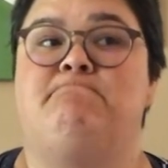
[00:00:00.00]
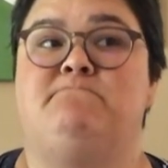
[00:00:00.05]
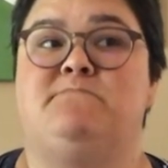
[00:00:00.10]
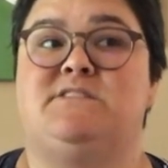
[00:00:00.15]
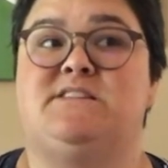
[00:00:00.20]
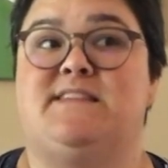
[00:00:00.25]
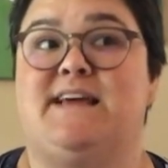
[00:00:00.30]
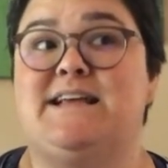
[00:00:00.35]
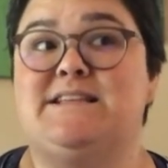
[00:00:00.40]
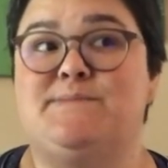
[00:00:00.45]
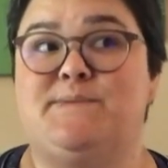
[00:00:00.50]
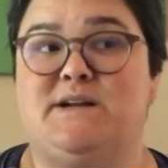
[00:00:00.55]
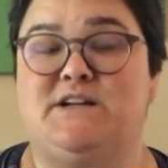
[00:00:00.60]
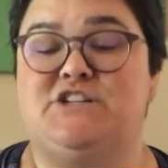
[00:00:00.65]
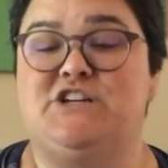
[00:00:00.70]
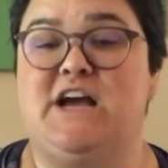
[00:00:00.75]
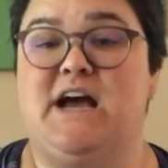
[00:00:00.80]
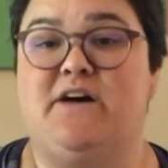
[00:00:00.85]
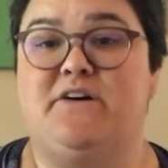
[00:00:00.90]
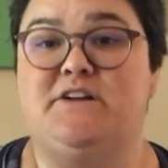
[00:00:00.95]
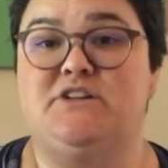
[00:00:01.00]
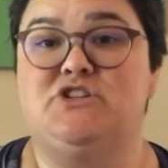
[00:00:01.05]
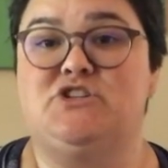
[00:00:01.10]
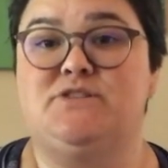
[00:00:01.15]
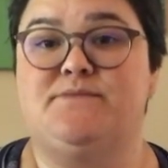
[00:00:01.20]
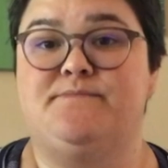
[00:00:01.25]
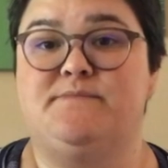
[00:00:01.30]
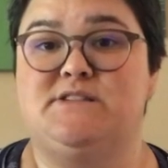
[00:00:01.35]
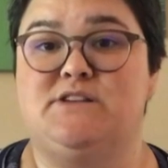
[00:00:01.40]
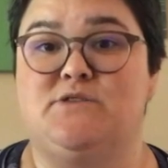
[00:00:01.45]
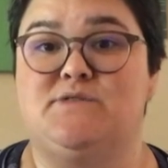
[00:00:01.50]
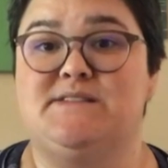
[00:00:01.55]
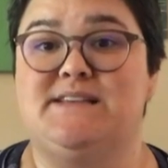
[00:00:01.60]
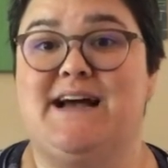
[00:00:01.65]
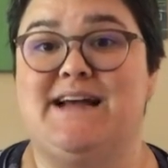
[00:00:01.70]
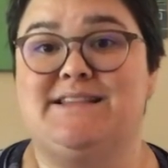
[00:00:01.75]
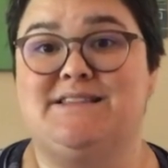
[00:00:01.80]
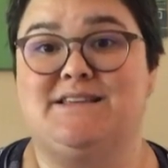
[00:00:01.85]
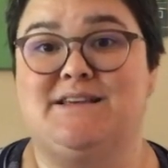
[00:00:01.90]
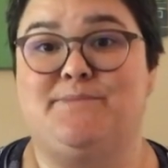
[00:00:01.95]
So that's been a challenge. So
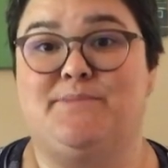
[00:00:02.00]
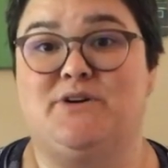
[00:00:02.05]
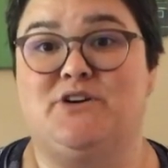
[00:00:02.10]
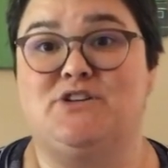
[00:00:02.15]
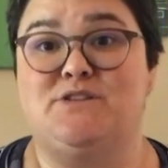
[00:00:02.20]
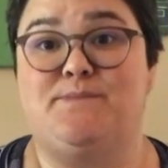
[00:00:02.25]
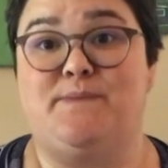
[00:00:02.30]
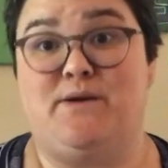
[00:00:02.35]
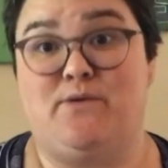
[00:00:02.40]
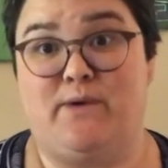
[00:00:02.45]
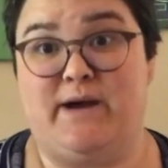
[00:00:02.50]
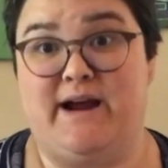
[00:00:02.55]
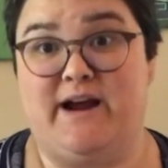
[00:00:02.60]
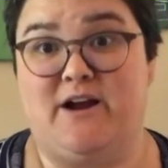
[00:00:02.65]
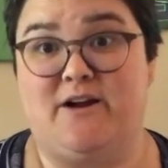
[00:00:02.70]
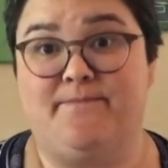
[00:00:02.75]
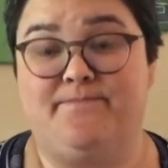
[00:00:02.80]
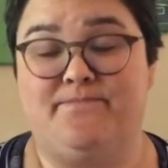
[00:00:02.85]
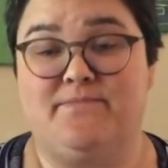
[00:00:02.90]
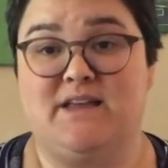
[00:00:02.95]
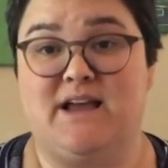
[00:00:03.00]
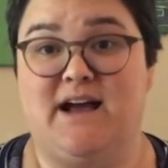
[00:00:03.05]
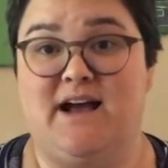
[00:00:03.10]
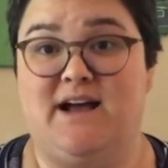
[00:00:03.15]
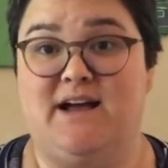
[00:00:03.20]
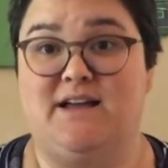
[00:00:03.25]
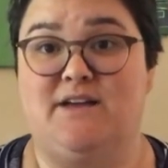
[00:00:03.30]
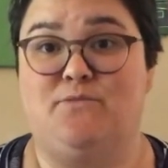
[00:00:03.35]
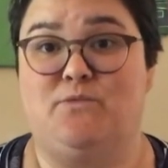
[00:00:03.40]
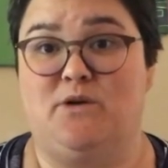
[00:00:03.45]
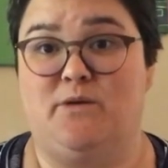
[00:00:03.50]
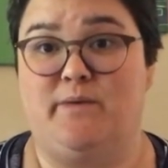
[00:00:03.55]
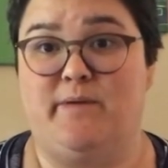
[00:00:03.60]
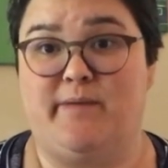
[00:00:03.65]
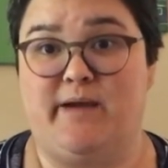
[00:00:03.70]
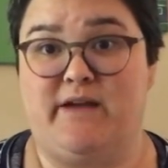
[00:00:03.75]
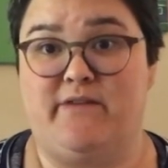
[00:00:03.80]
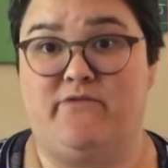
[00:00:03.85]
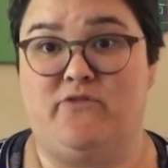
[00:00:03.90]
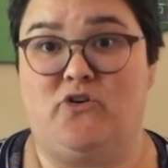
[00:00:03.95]
side sleepers, beware. It will be
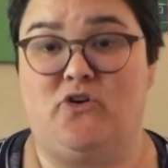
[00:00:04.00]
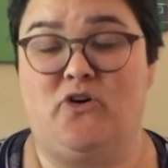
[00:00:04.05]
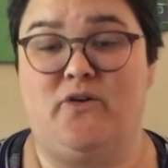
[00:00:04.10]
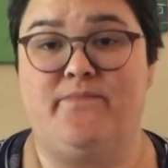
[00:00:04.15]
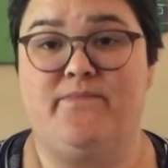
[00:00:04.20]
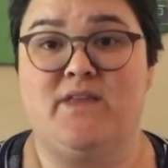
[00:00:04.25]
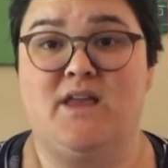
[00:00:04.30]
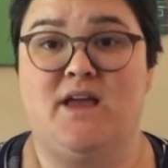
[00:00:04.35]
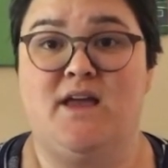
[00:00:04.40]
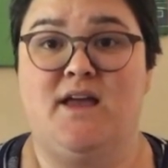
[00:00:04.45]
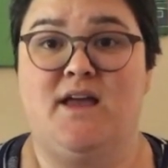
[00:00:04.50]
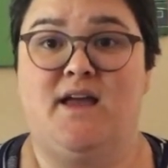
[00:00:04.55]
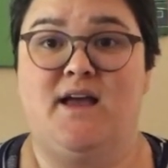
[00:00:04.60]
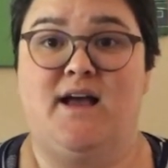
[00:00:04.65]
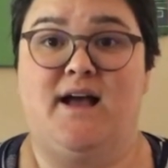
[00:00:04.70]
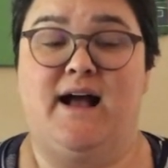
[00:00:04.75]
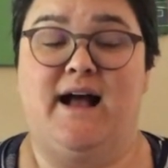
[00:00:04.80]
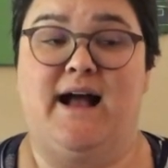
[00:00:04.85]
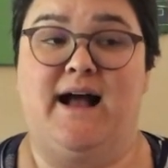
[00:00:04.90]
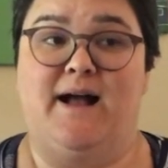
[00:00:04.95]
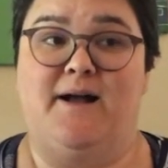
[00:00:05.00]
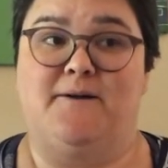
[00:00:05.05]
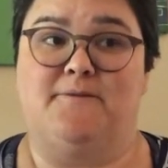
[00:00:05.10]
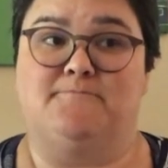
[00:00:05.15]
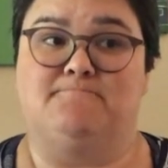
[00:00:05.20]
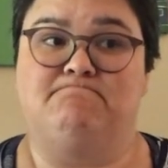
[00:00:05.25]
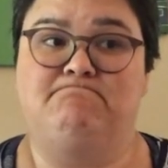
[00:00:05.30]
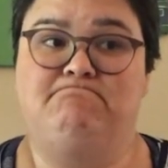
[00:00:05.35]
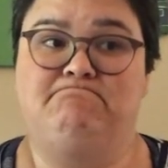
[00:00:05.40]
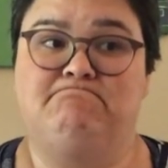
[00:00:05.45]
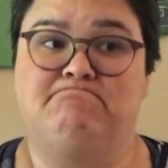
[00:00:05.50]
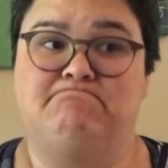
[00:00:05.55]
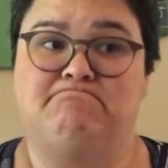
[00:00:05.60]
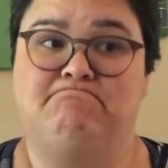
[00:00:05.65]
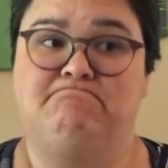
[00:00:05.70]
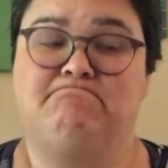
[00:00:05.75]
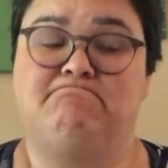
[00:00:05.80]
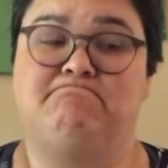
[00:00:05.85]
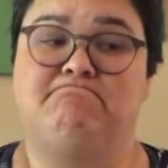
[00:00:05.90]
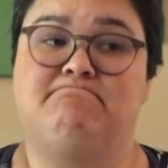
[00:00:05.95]
painful.
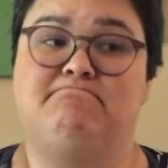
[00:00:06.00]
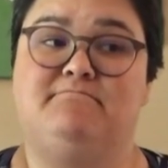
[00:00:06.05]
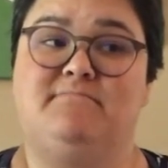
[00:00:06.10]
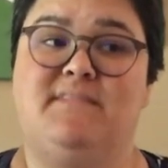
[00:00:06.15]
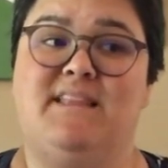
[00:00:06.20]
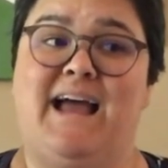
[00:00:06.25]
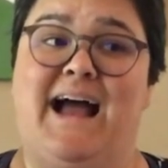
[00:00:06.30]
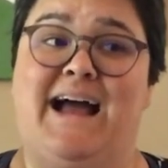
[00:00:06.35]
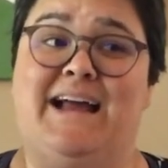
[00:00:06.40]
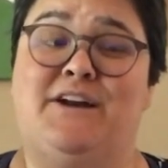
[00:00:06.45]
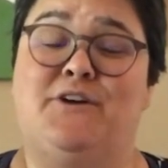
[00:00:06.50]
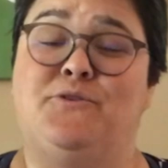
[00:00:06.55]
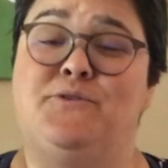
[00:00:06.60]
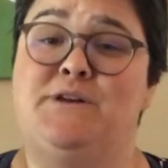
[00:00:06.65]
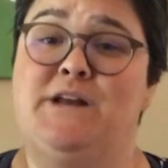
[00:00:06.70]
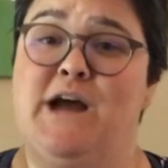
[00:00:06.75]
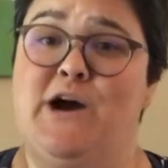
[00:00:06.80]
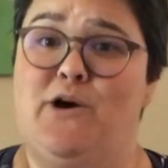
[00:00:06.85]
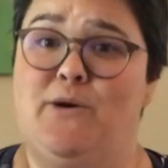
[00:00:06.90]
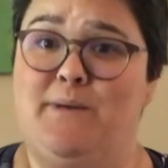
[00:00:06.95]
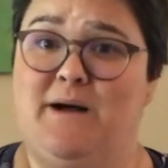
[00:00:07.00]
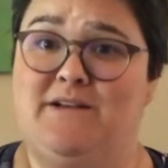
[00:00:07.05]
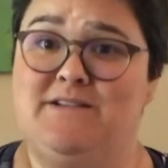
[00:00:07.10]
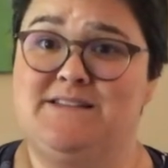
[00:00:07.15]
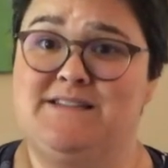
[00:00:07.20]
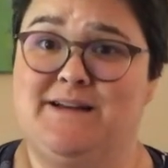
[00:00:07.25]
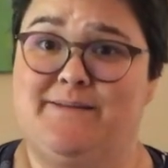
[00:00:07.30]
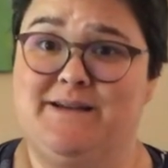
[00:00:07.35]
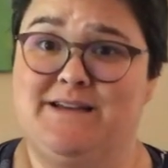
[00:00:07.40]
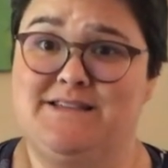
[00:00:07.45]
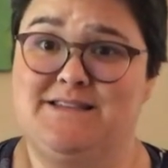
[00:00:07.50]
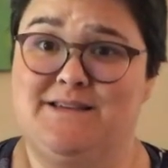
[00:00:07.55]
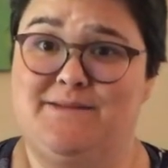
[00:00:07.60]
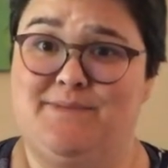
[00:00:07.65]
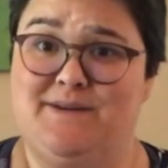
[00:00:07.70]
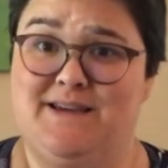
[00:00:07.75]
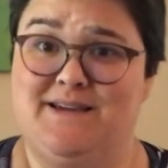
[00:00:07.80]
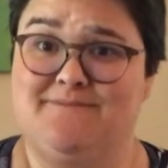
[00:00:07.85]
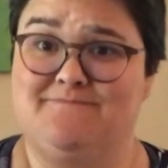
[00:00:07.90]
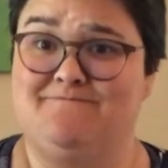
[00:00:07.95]
I don't know about stomach
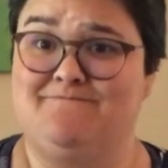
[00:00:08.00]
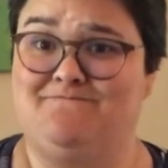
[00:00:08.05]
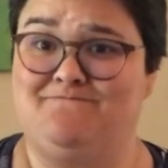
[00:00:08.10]
sleeping.